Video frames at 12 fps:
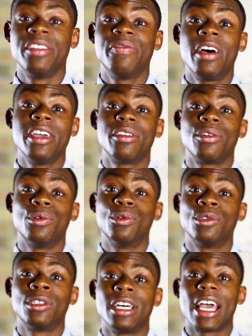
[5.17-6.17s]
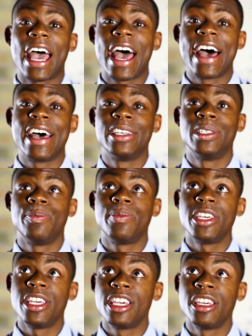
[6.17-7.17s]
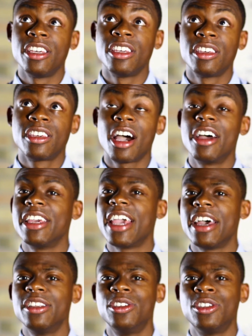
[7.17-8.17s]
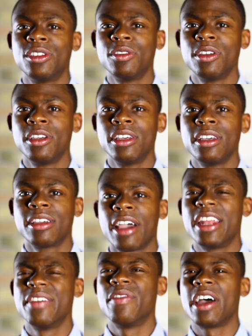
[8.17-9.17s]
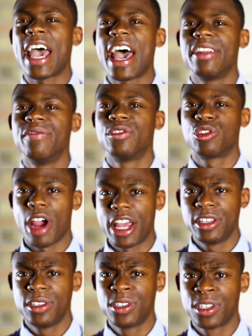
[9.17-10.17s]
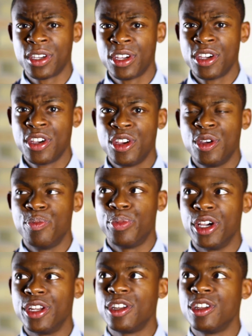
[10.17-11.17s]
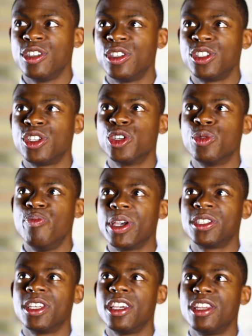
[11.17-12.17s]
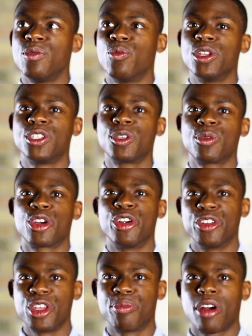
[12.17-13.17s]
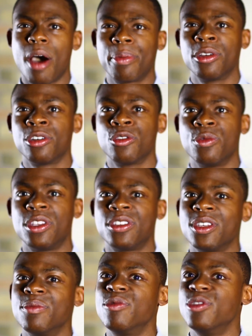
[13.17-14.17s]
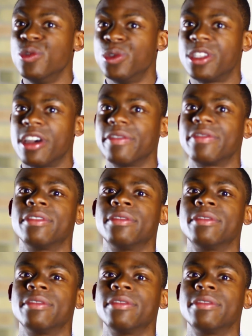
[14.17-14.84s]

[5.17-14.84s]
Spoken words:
define cool as being cutting edge, kind of ahead of trends, but still mixing in what's currently popular with some new stuff.